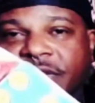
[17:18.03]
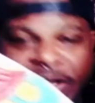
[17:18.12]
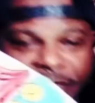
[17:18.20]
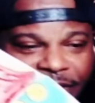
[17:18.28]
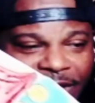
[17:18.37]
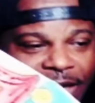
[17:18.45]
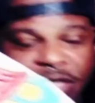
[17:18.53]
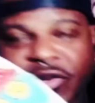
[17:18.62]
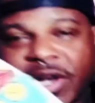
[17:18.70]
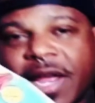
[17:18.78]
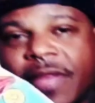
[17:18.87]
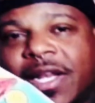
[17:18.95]
like flat,
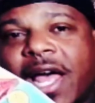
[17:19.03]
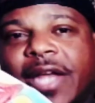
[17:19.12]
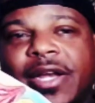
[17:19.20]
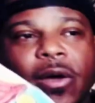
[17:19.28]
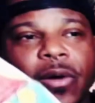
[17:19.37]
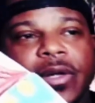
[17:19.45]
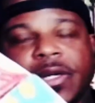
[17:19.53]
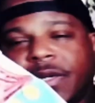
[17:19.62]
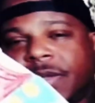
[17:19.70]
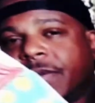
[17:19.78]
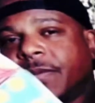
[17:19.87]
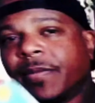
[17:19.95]
straight down the line. No
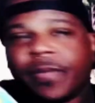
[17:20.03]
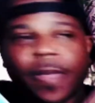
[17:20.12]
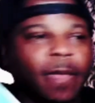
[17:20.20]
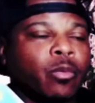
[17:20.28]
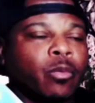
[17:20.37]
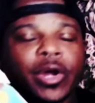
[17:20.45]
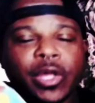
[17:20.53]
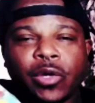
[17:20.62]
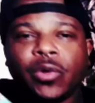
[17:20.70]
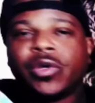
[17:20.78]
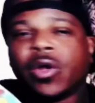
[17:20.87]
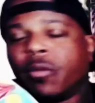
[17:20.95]
more
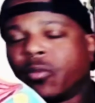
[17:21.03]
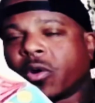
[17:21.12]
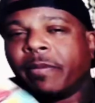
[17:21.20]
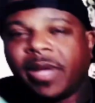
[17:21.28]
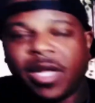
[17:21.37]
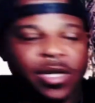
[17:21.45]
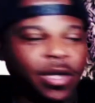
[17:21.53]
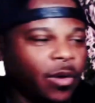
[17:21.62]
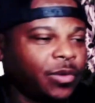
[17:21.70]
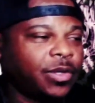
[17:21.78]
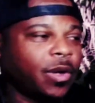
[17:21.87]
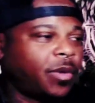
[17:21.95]
you, no more me,
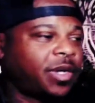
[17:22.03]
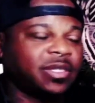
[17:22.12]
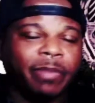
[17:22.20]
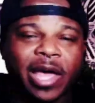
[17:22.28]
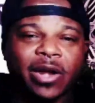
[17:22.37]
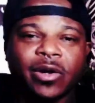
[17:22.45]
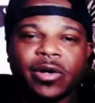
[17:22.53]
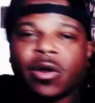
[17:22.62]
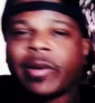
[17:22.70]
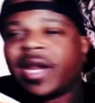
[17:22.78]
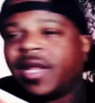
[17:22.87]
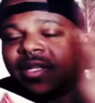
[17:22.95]
no one is better,
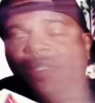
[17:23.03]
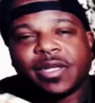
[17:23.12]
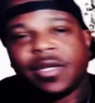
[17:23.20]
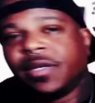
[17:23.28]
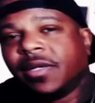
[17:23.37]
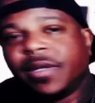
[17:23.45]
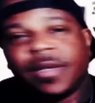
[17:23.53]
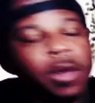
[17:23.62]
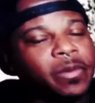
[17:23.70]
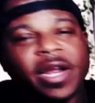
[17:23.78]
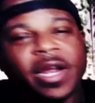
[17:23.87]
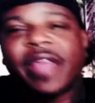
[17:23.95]
nobody is, no,
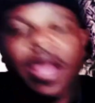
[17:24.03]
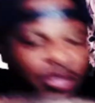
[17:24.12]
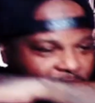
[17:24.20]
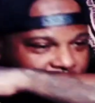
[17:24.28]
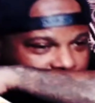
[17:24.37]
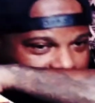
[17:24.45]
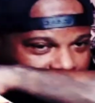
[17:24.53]
none of that. Just